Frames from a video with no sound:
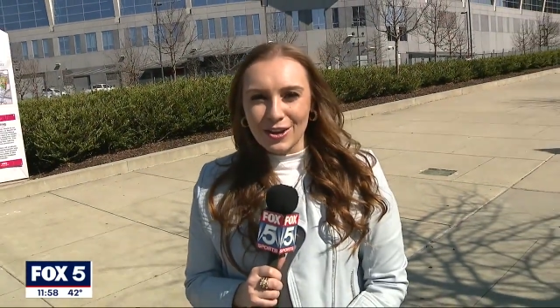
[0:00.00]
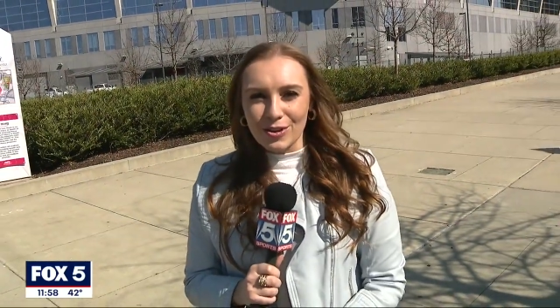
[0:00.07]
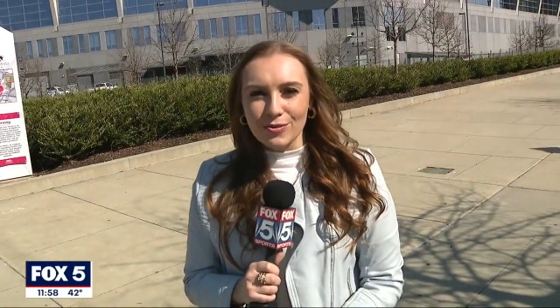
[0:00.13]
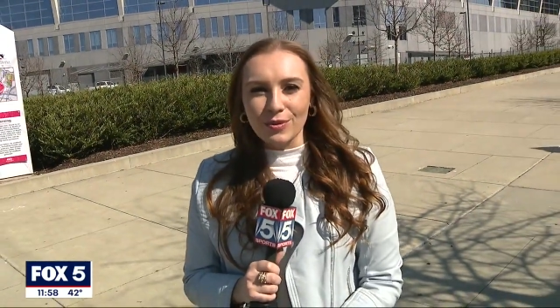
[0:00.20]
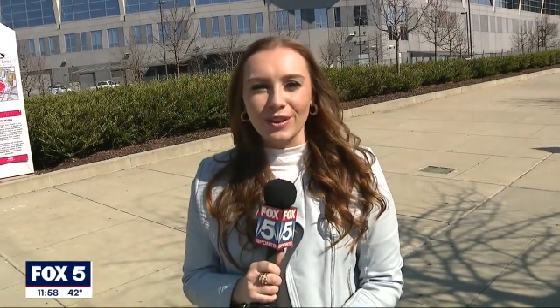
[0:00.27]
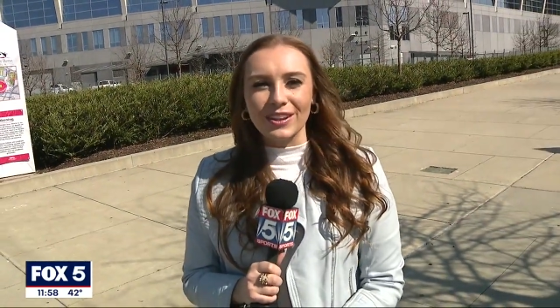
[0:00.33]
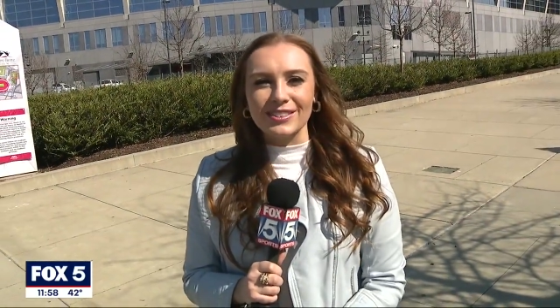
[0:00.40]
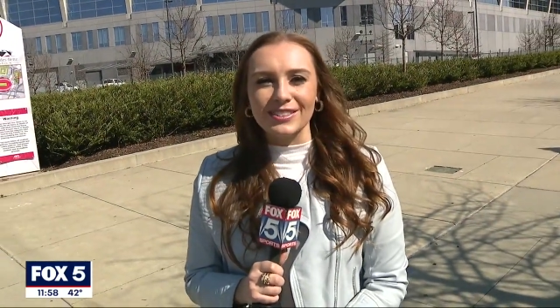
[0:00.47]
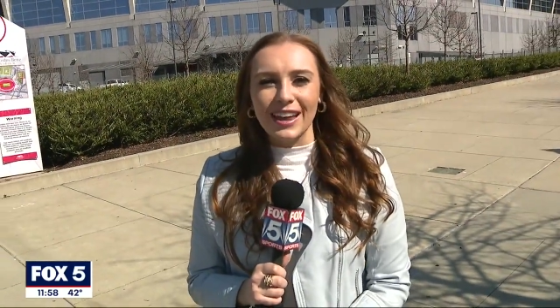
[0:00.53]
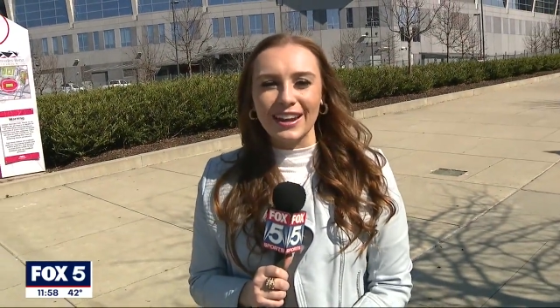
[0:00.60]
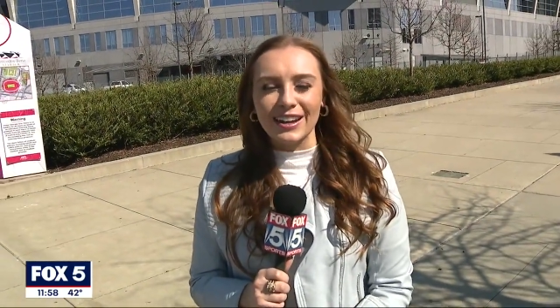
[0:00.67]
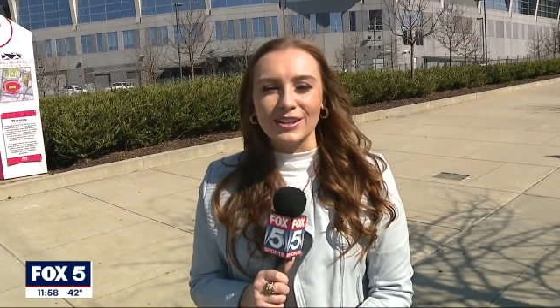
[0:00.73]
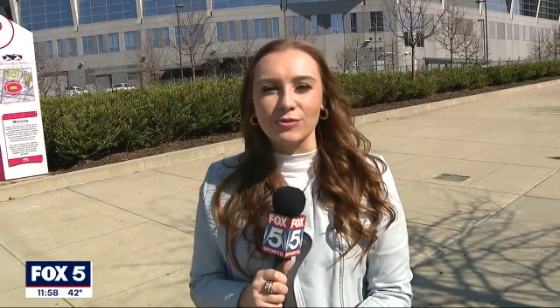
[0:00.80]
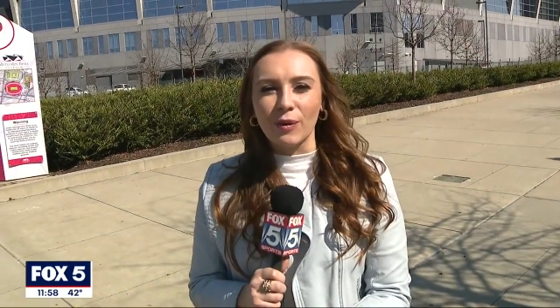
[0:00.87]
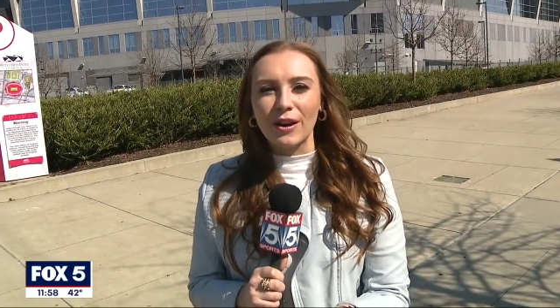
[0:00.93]
who Willis said
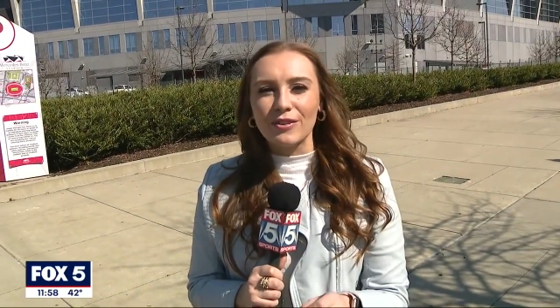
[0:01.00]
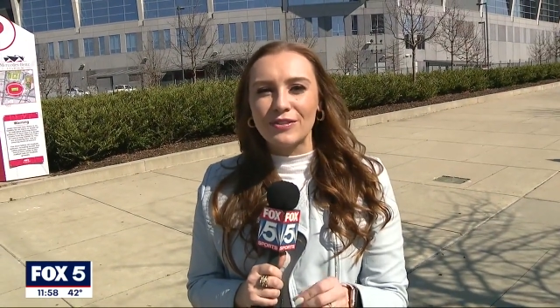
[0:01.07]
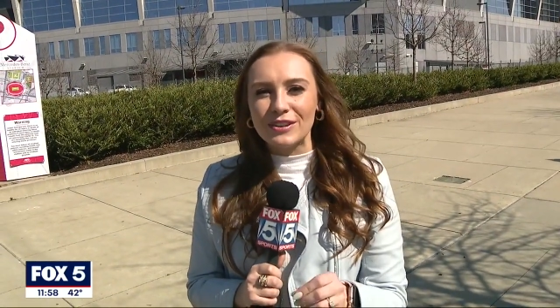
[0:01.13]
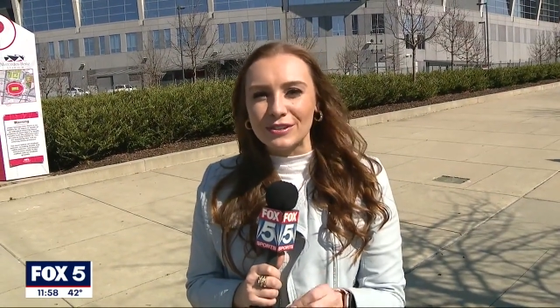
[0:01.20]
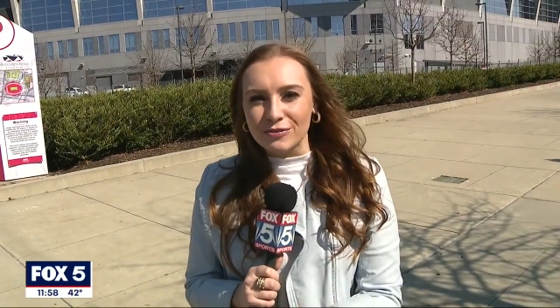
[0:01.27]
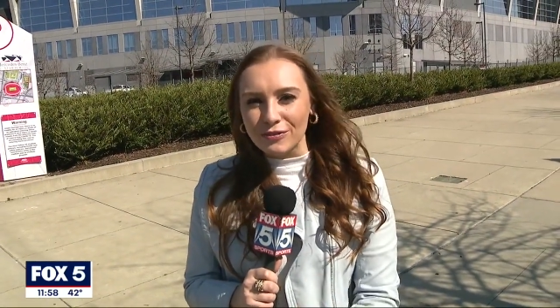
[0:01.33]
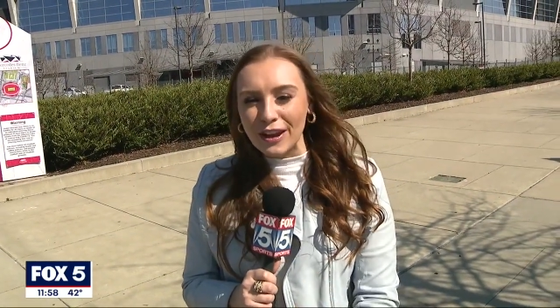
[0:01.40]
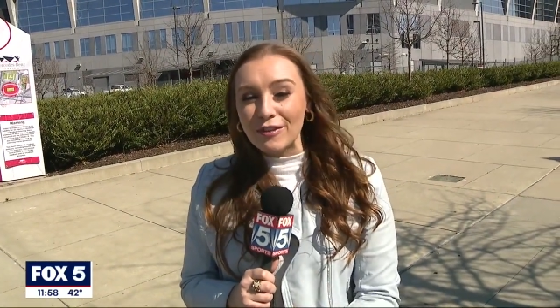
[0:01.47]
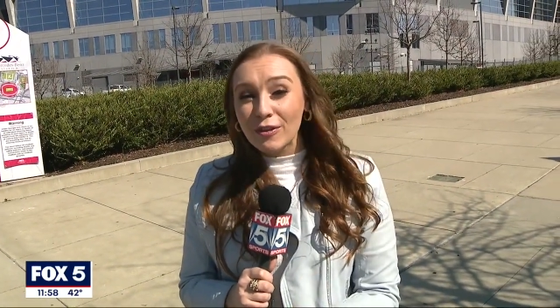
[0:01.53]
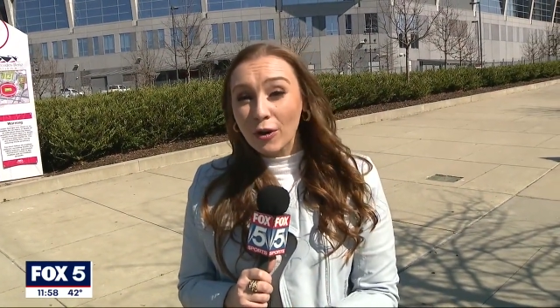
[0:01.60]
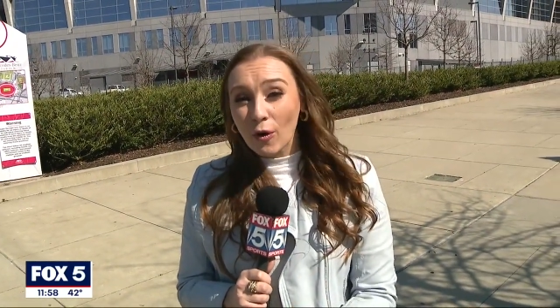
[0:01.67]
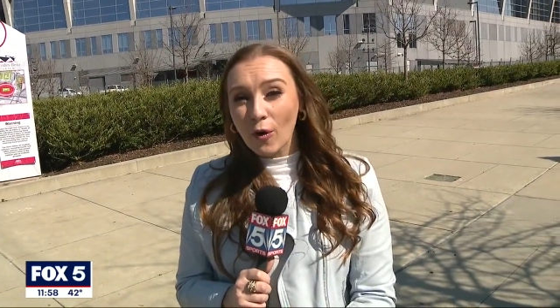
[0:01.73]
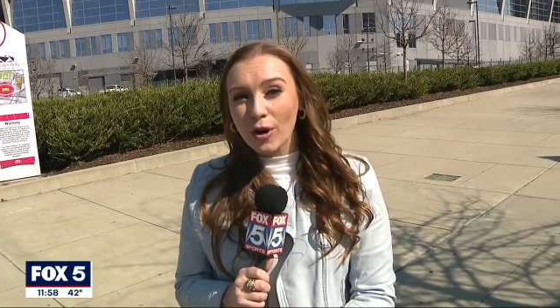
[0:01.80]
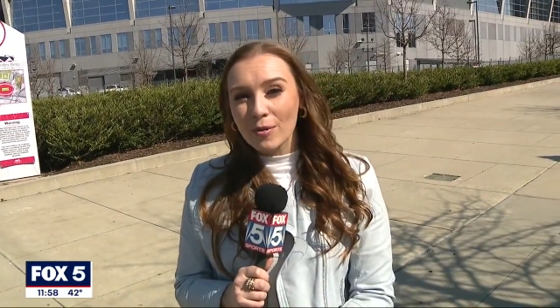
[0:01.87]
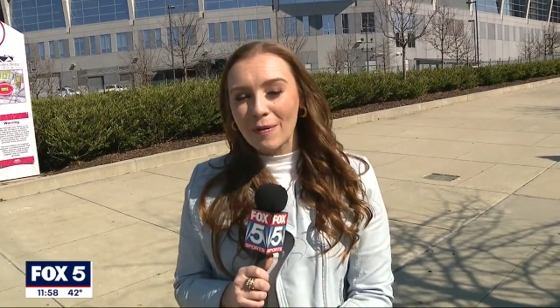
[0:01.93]
is one of his
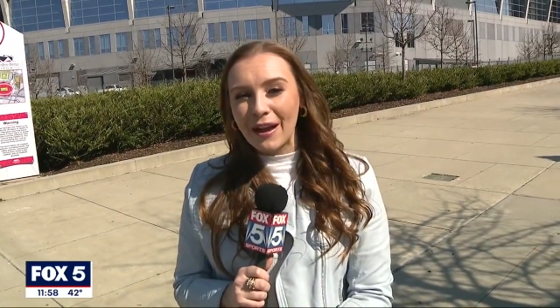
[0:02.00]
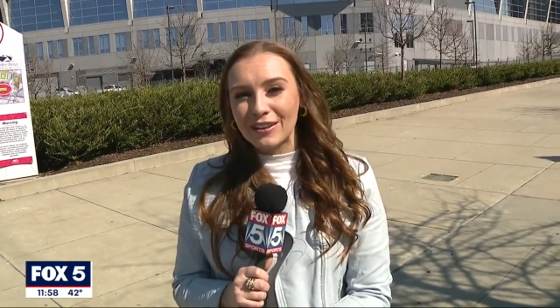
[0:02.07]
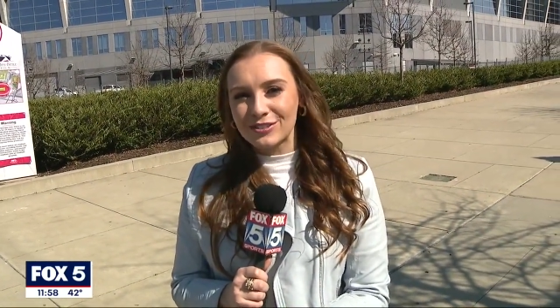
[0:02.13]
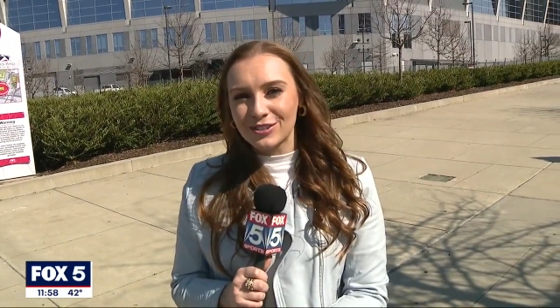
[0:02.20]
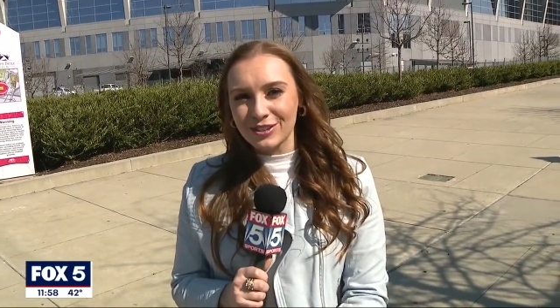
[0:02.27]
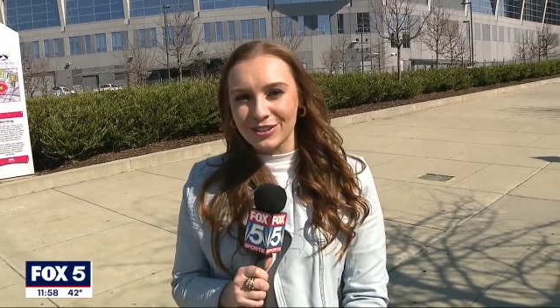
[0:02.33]
favorite quarterbacks